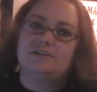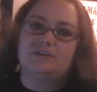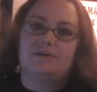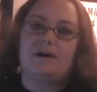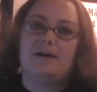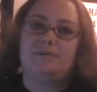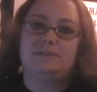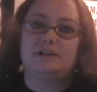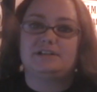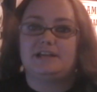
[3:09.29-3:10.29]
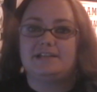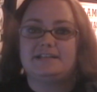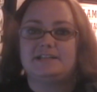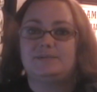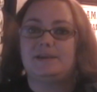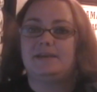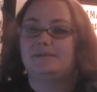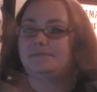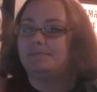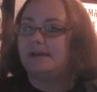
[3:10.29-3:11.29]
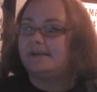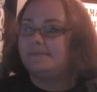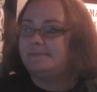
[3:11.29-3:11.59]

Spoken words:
so I will talk to you guys next week. Bye.